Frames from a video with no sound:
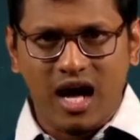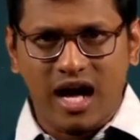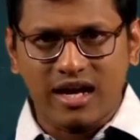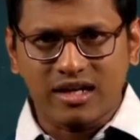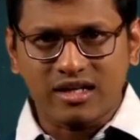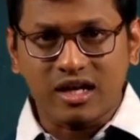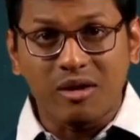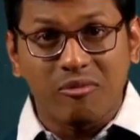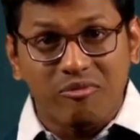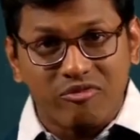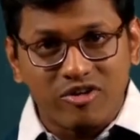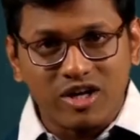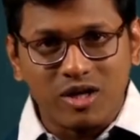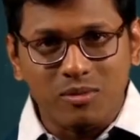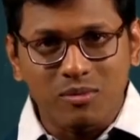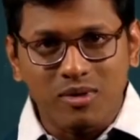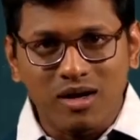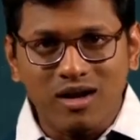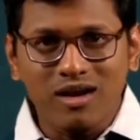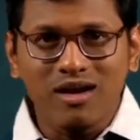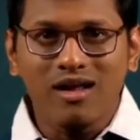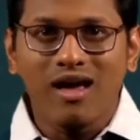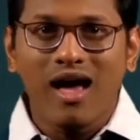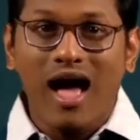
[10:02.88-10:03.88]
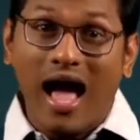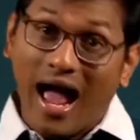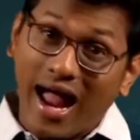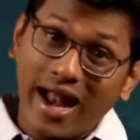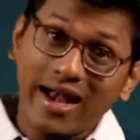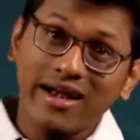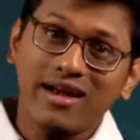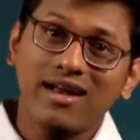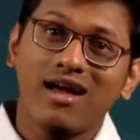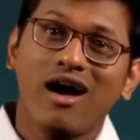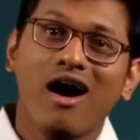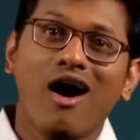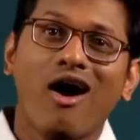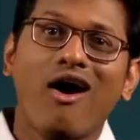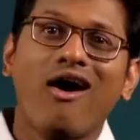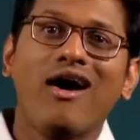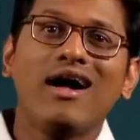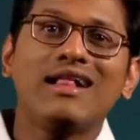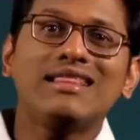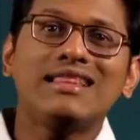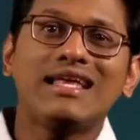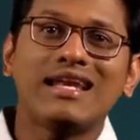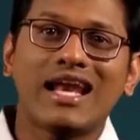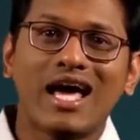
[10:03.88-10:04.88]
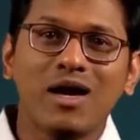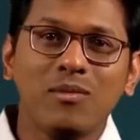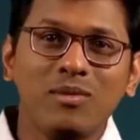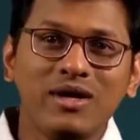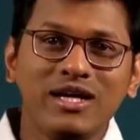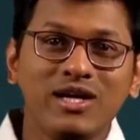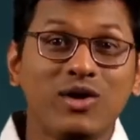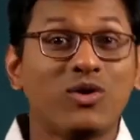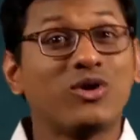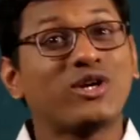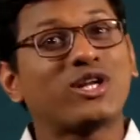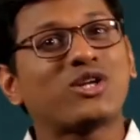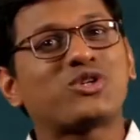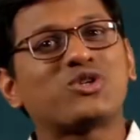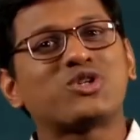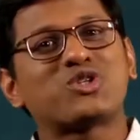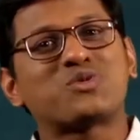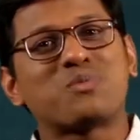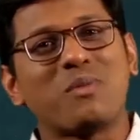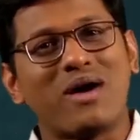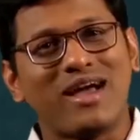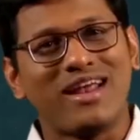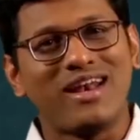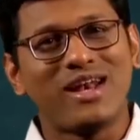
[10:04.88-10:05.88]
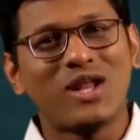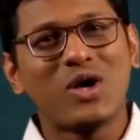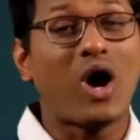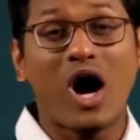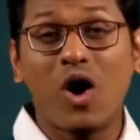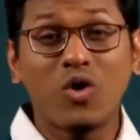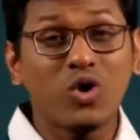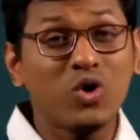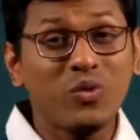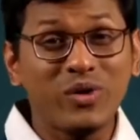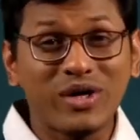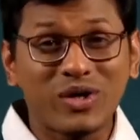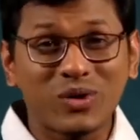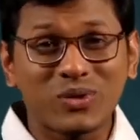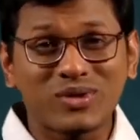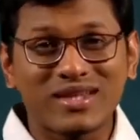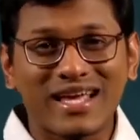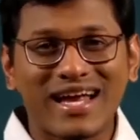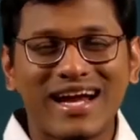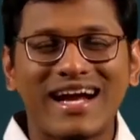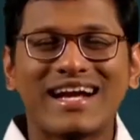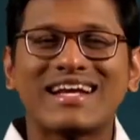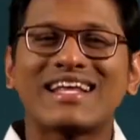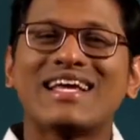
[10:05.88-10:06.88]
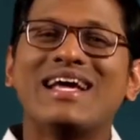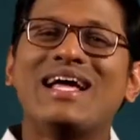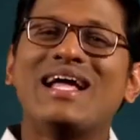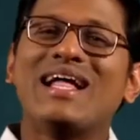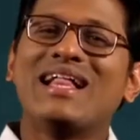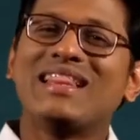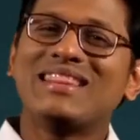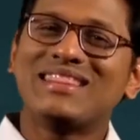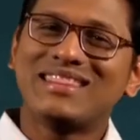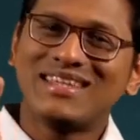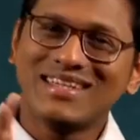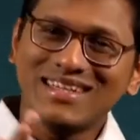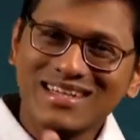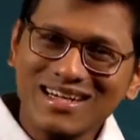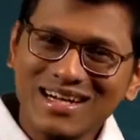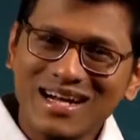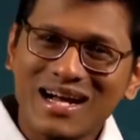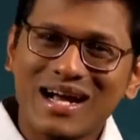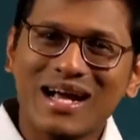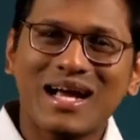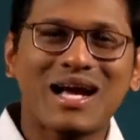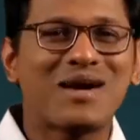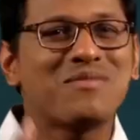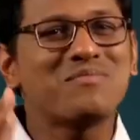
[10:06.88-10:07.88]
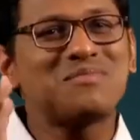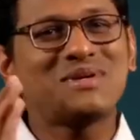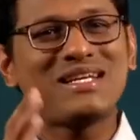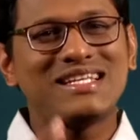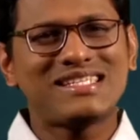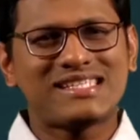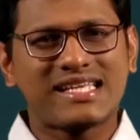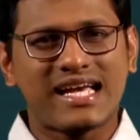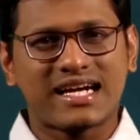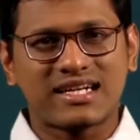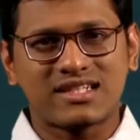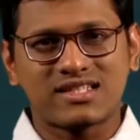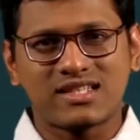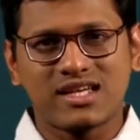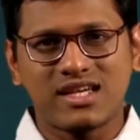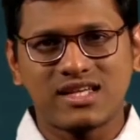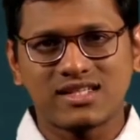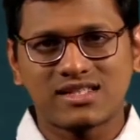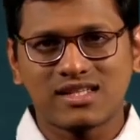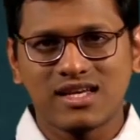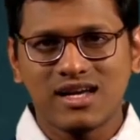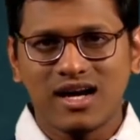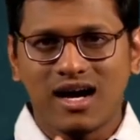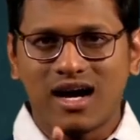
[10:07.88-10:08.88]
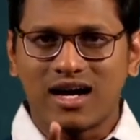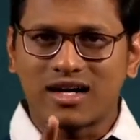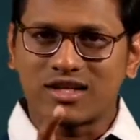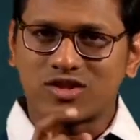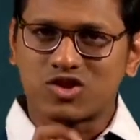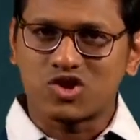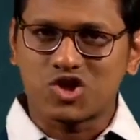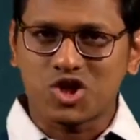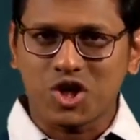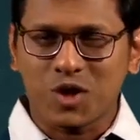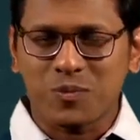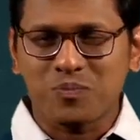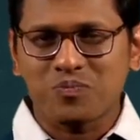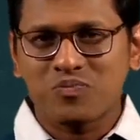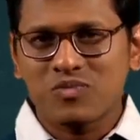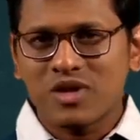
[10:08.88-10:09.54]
uncomfortable and all the liability holders should smile? How do we do that? The Companies Act says, Achcha.